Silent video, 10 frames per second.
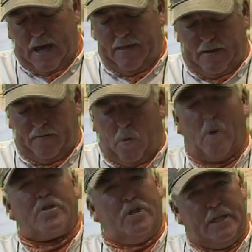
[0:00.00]
And then of
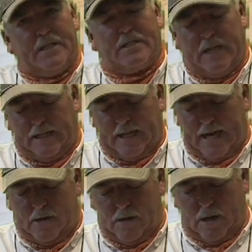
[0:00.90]
course you need to set
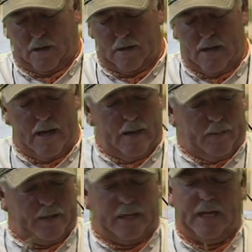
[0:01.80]
that hook.
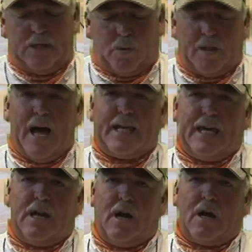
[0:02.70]
But these will not
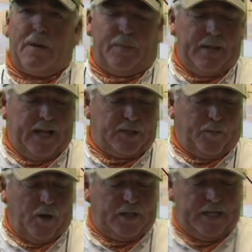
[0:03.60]
get hung up in that
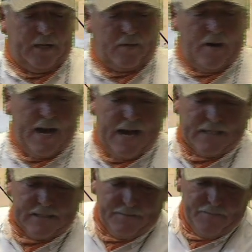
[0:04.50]
Spartina
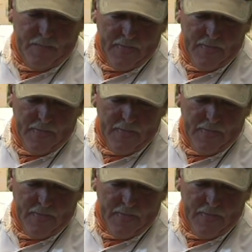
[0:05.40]
grass.